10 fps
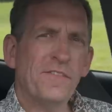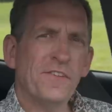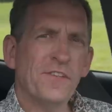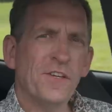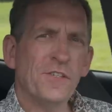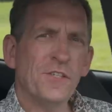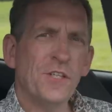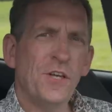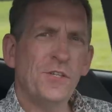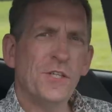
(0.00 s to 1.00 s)
have to
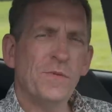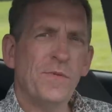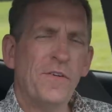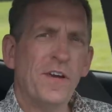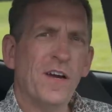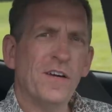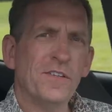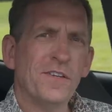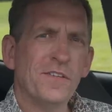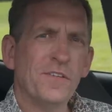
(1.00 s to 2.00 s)
search YouTube very
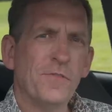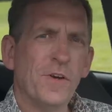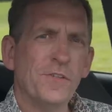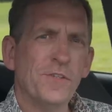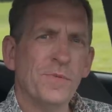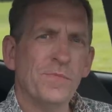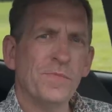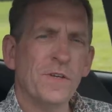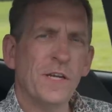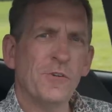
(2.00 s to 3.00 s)
hard to find
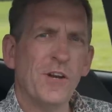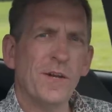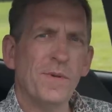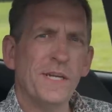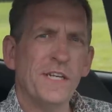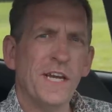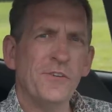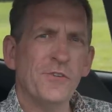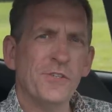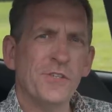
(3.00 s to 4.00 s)
some incredibly
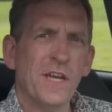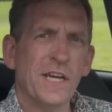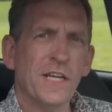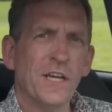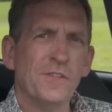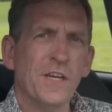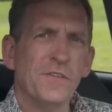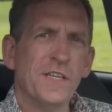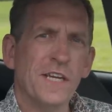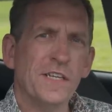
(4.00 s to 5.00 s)
dangerous and close
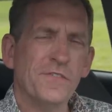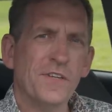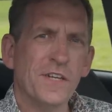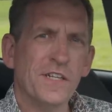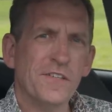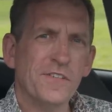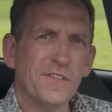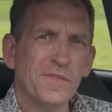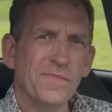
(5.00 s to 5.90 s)
overtaking of cyclists.